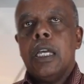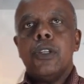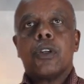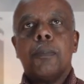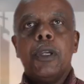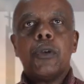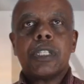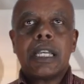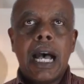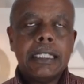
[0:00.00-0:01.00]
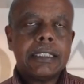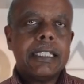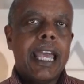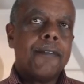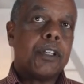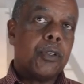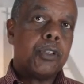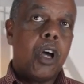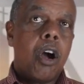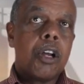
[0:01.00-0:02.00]
Your computer is constantly having to go
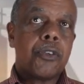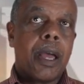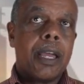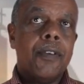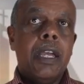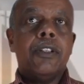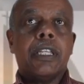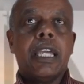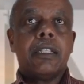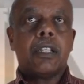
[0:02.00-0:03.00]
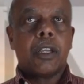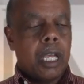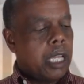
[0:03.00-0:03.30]
through the hard drive to get